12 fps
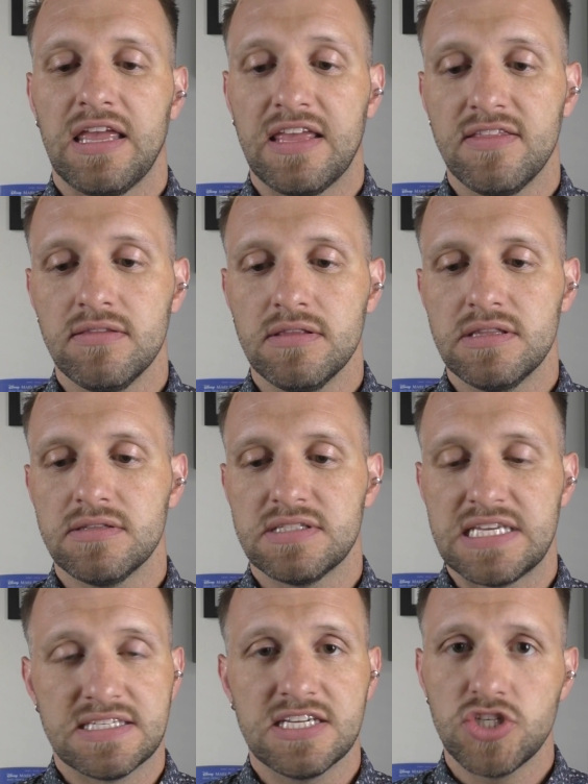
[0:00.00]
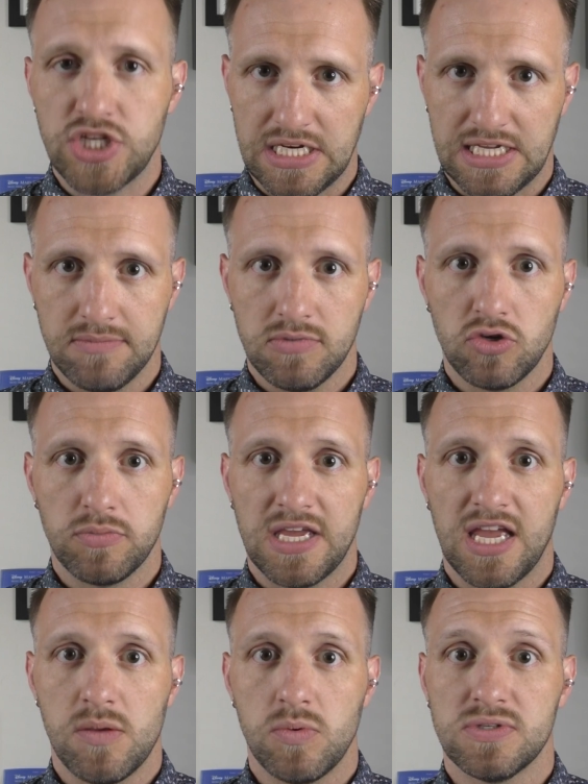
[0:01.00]
In Disney Genie, you'll
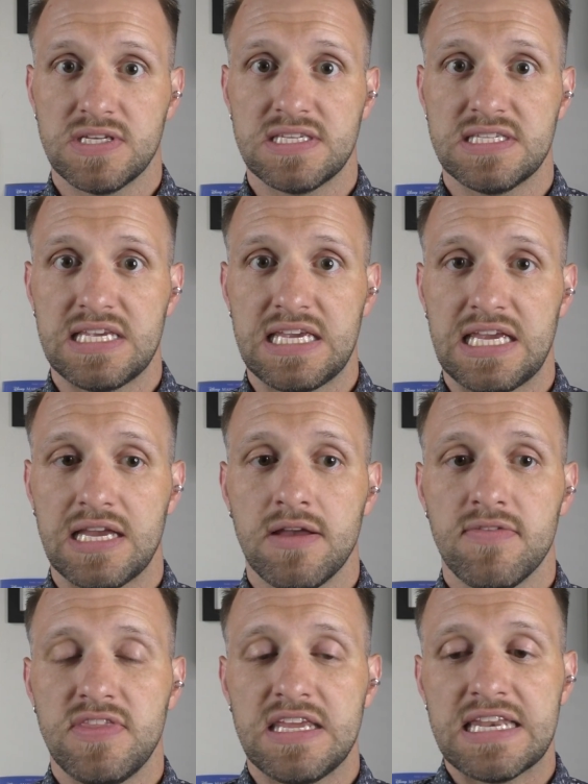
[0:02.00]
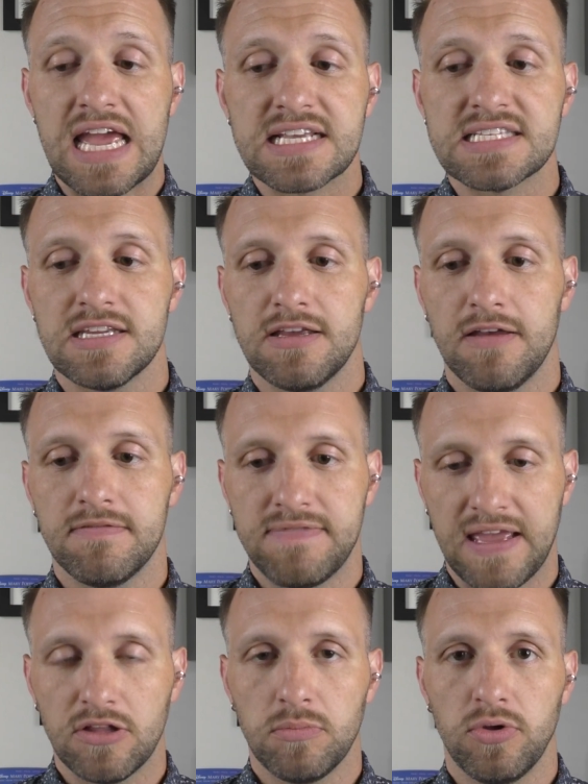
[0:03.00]
be able to see the next
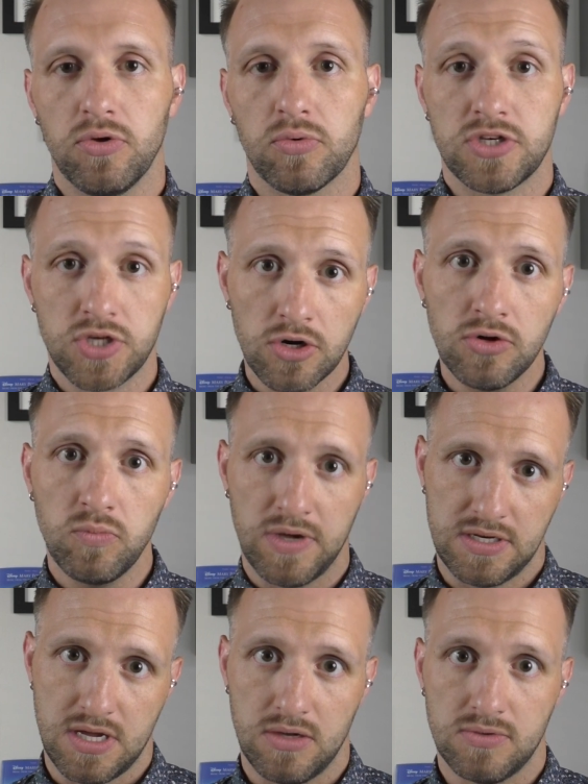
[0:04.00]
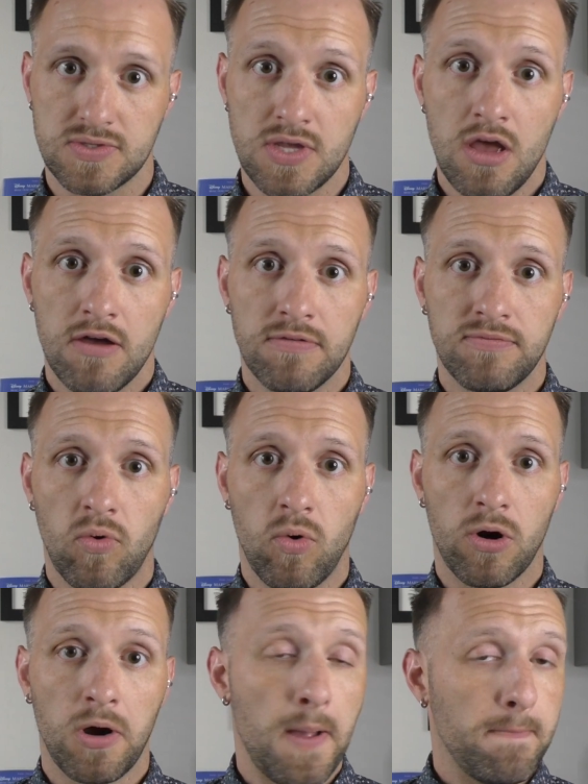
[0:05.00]
available return windows
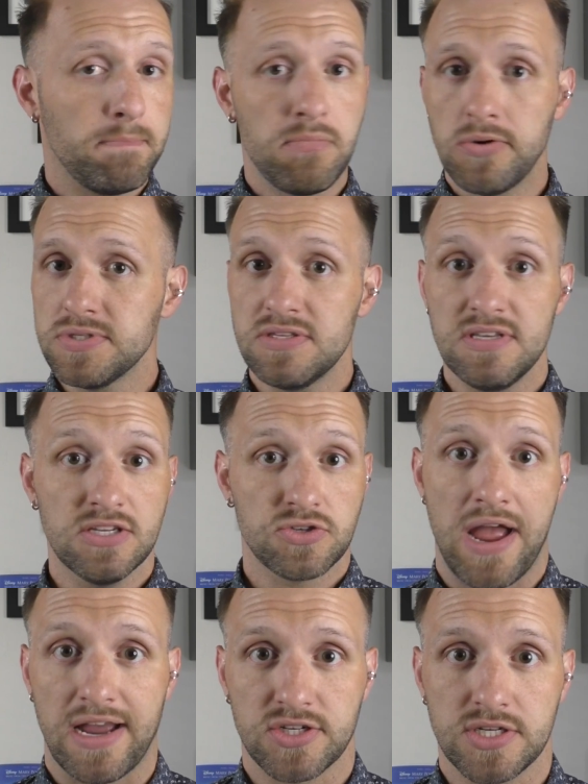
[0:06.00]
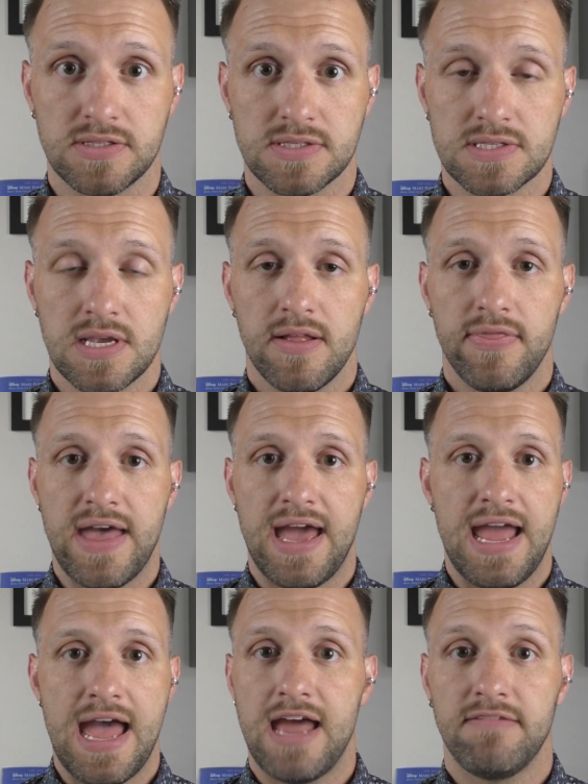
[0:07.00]
for most of the attractions that
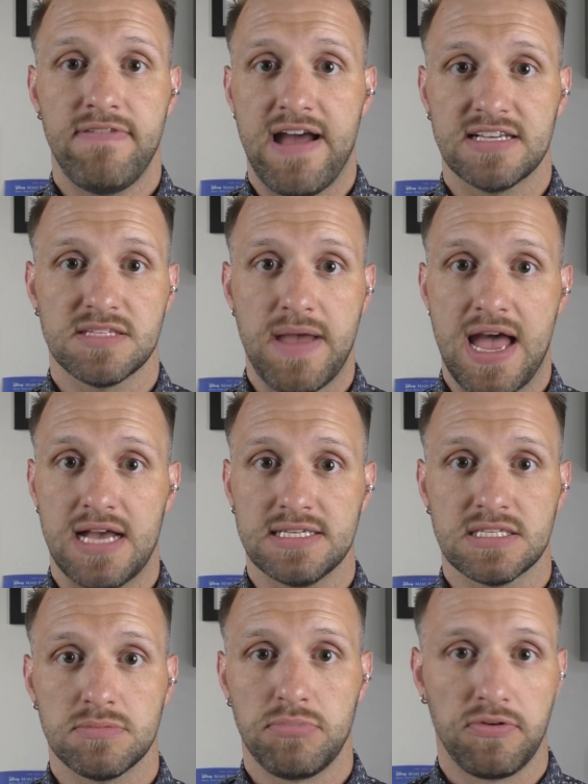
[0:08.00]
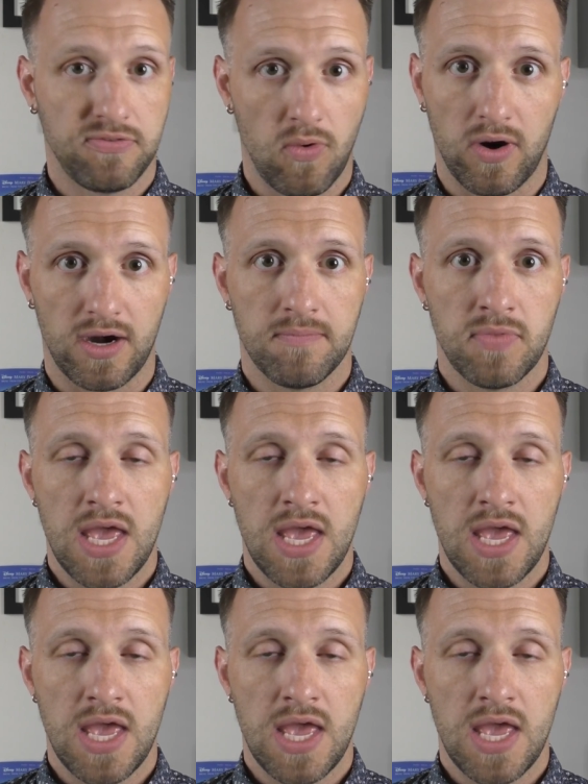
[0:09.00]
had FastPass before.